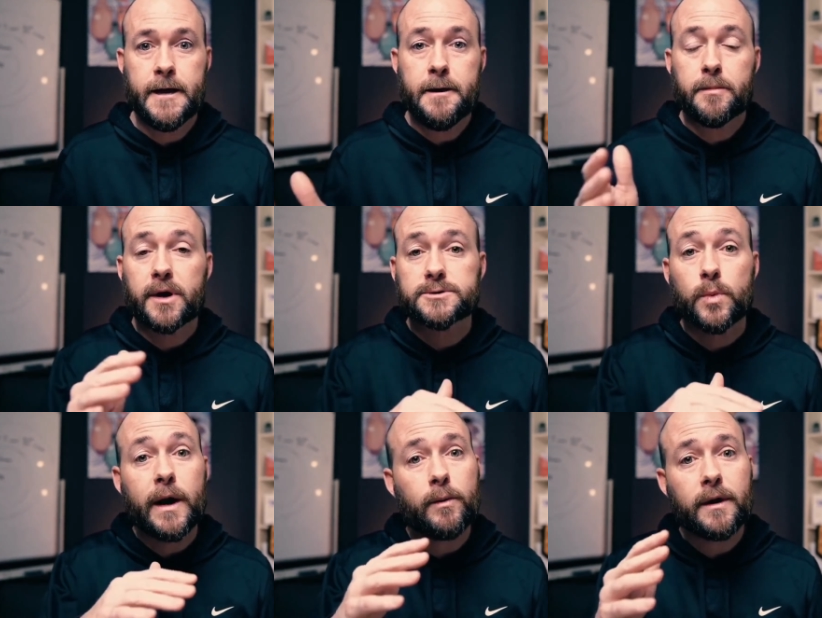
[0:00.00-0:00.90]
because
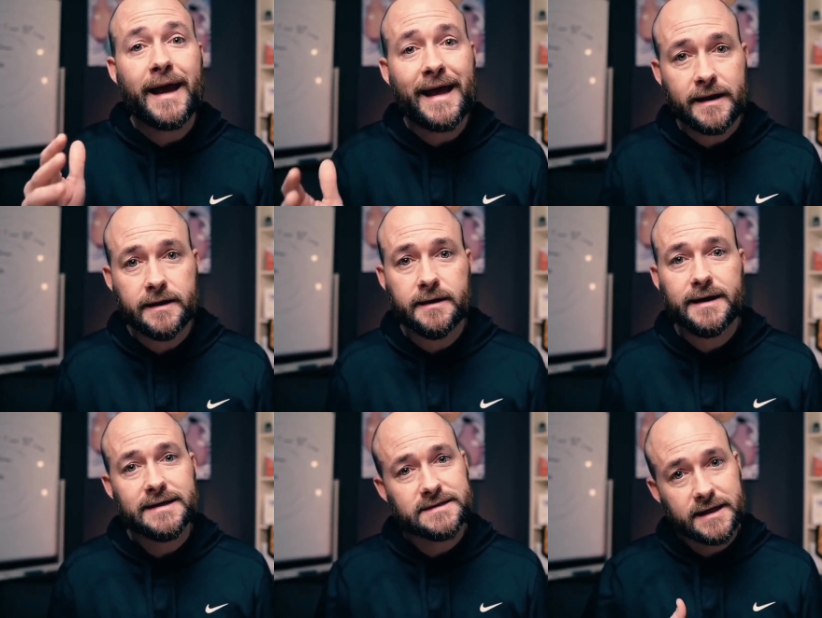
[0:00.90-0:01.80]
where we're headed
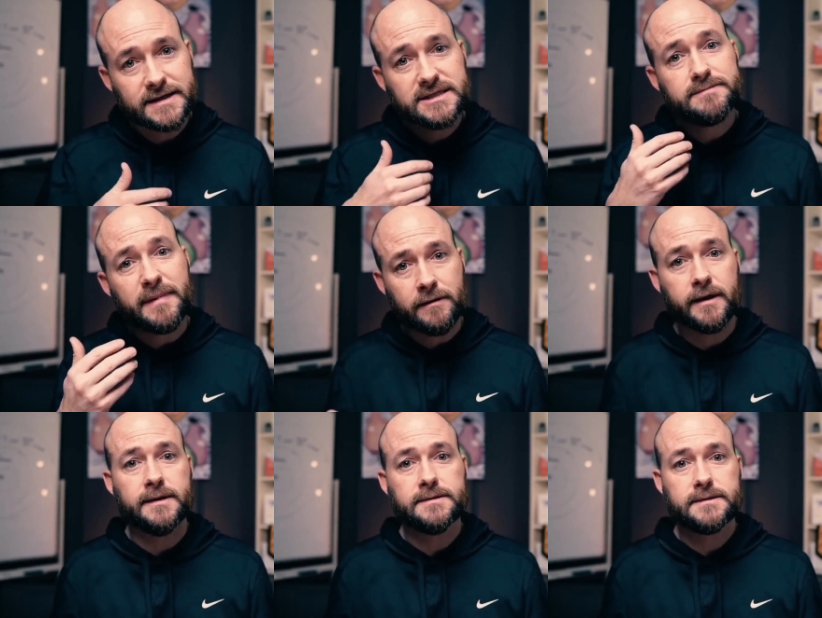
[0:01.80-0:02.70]
is an
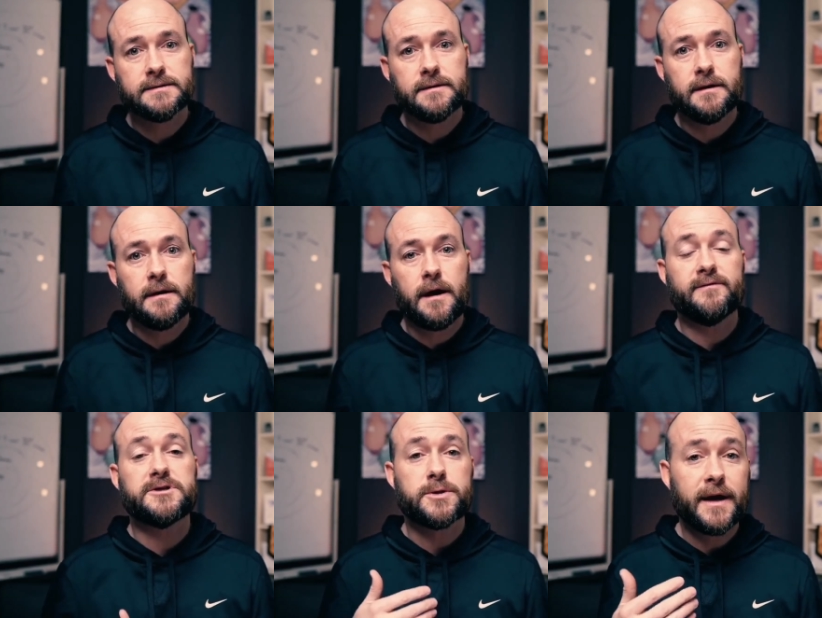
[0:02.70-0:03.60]
experience of
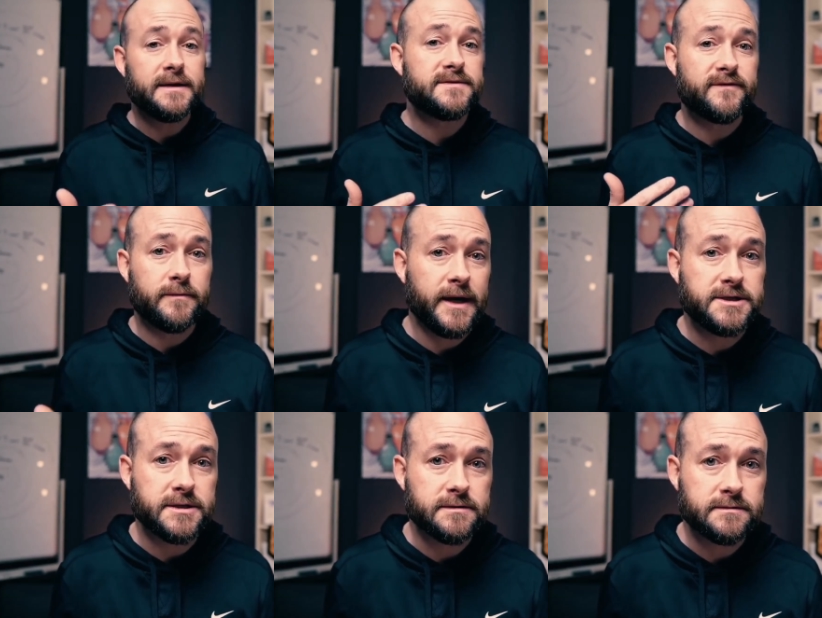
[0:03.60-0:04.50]
a
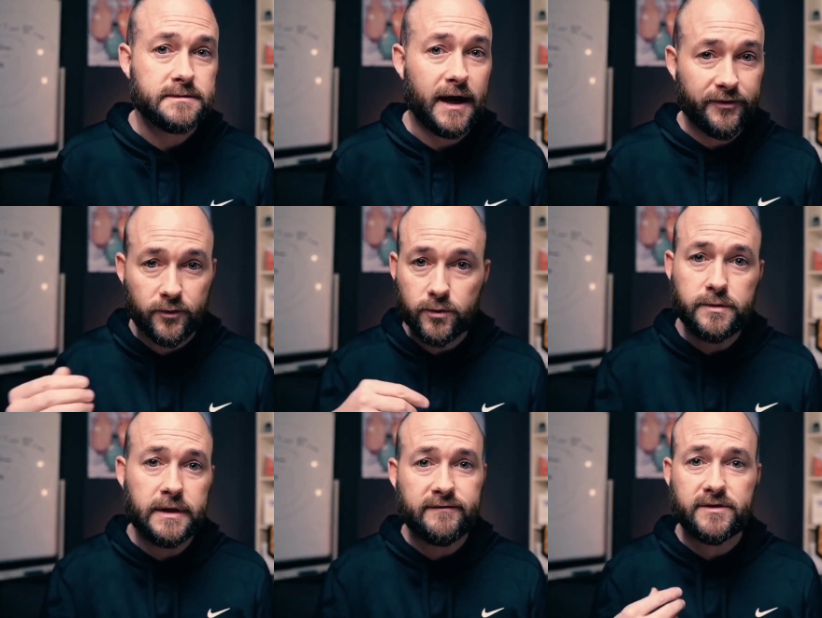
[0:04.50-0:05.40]
transformation at the
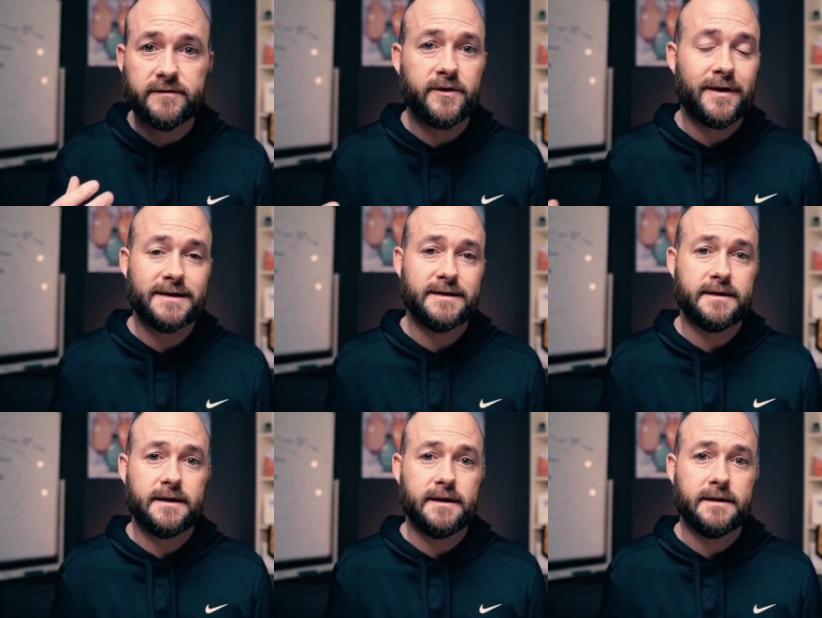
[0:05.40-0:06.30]
root level of your
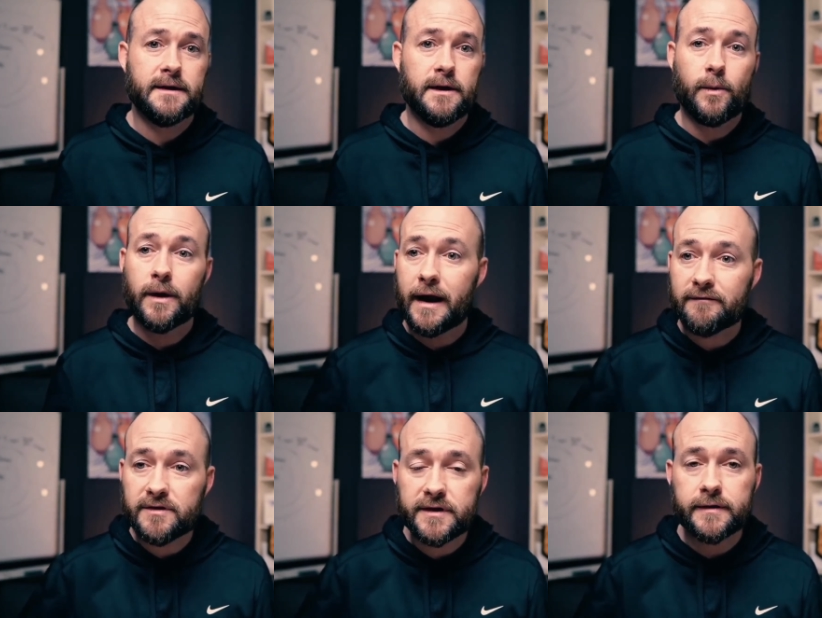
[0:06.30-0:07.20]
identity, where
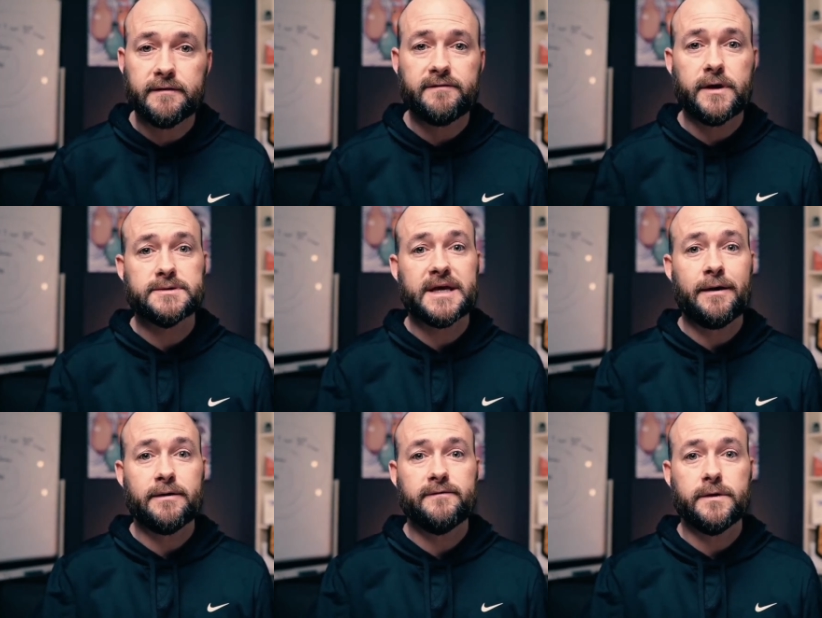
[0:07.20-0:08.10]
everything that flows
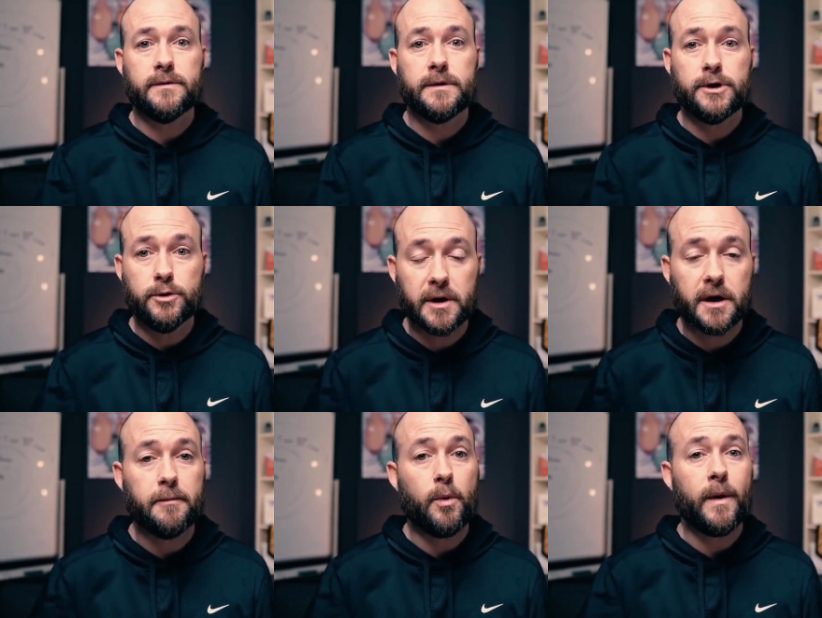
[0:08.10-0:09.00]
out of you, you
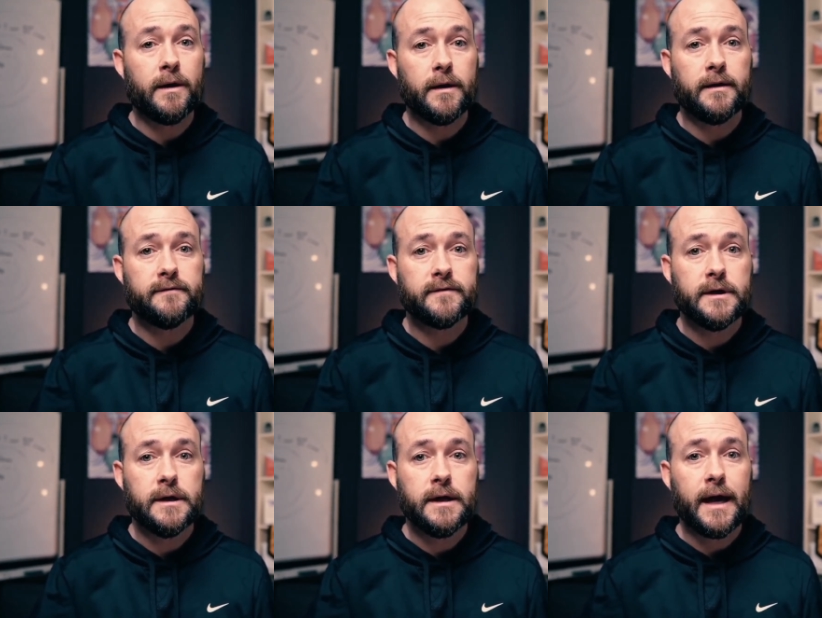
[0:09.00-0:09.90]
become aware of,
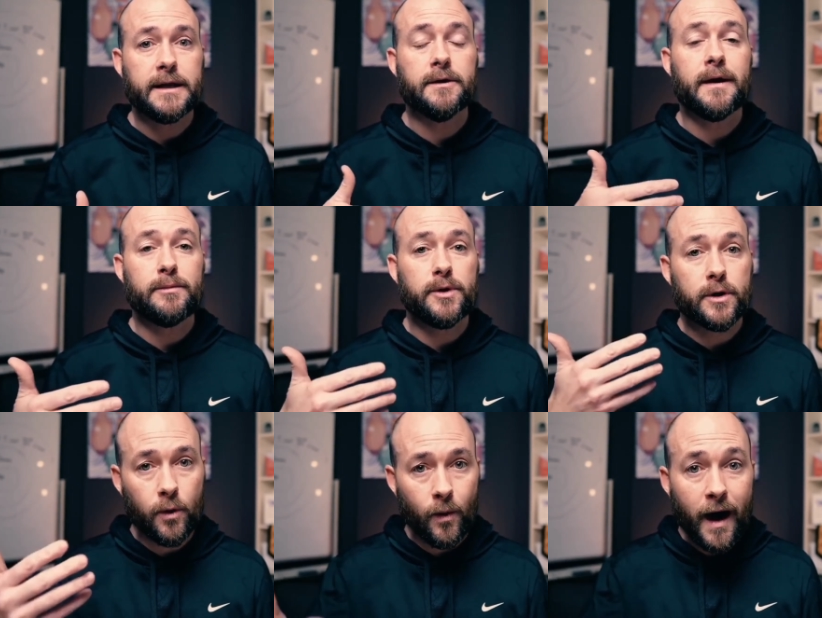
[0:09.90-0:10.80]
and you're able to
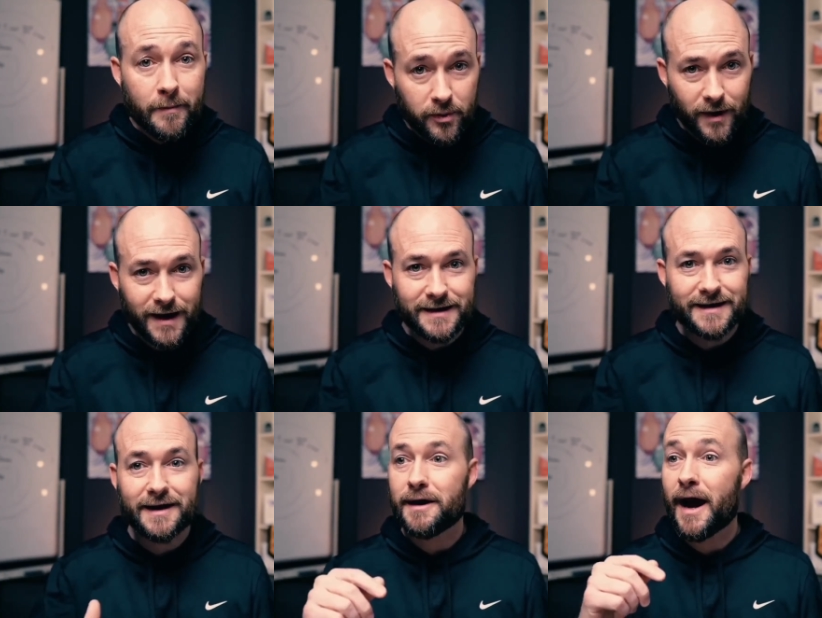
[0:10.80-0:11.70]
cooperate,
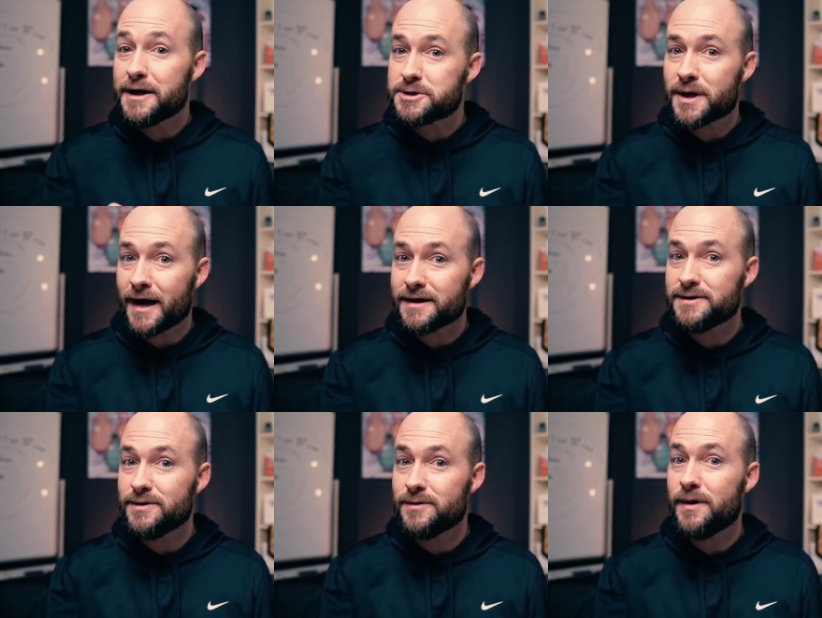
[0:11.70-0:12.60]
not trying
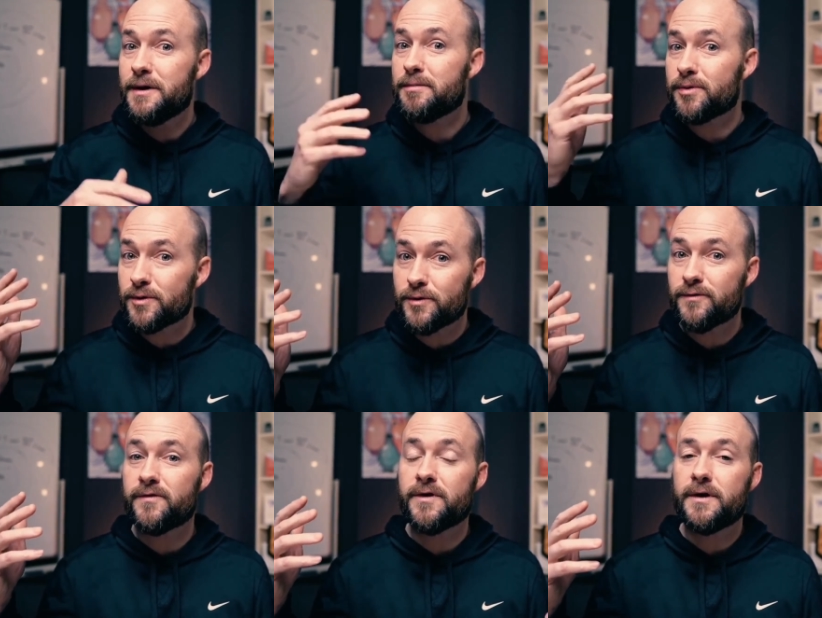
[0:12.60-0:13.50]
to
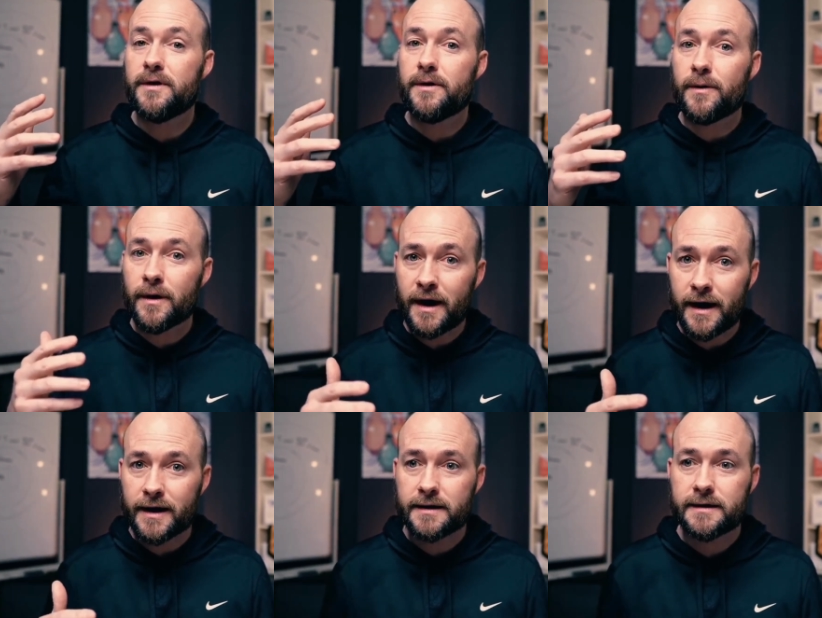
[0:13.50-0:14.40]
prove or
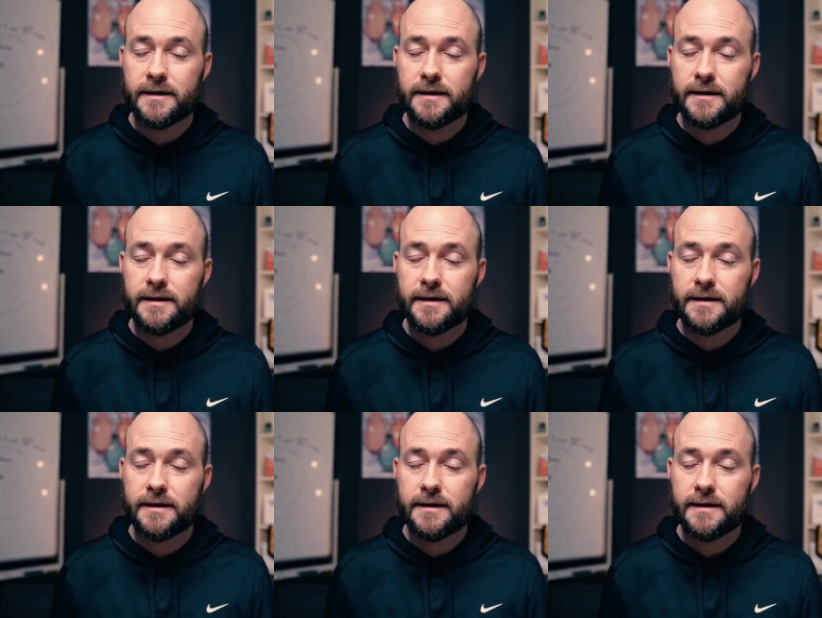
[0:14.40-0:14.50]
hide.